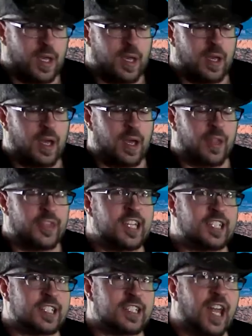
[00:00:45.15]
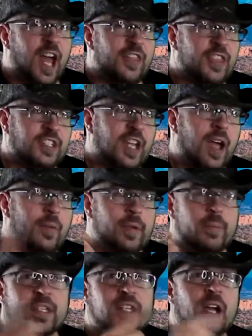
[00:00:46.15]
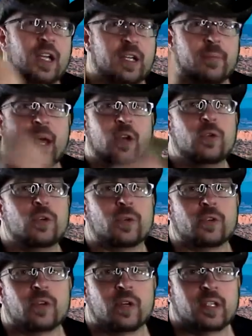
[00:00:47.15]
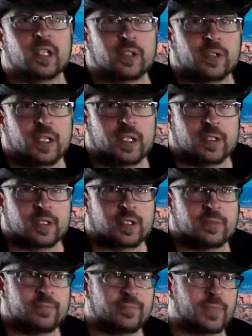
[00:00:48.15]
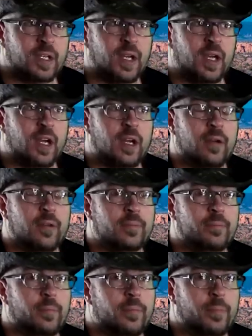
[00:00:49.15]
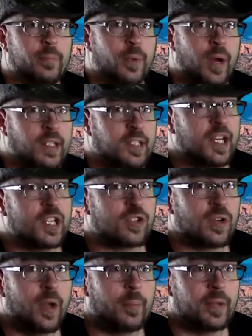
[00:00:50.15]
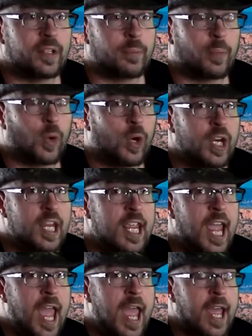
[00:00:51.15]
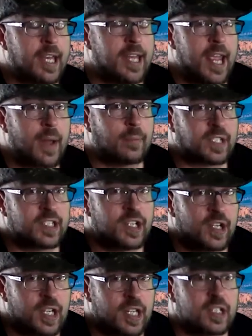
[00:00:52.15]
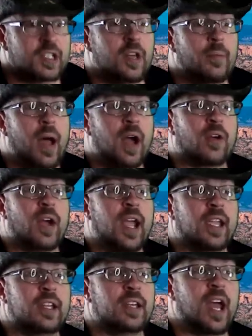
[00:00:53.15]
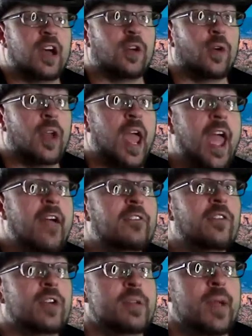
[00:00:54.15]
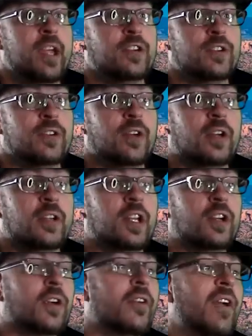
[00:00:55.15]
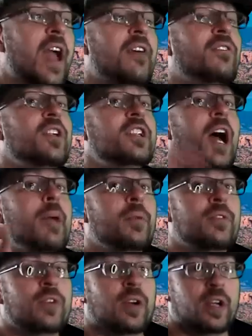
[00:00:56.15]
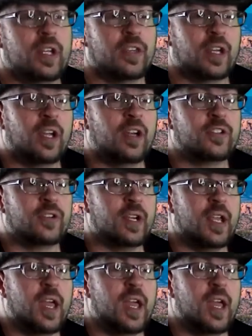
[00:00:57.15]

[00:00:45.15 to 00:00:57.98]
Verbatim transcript: This is not the time to be talking about who your drug dealer is. President Trump is pretty damn serious about cracking down on every major drug dealer of every type of drug in the country.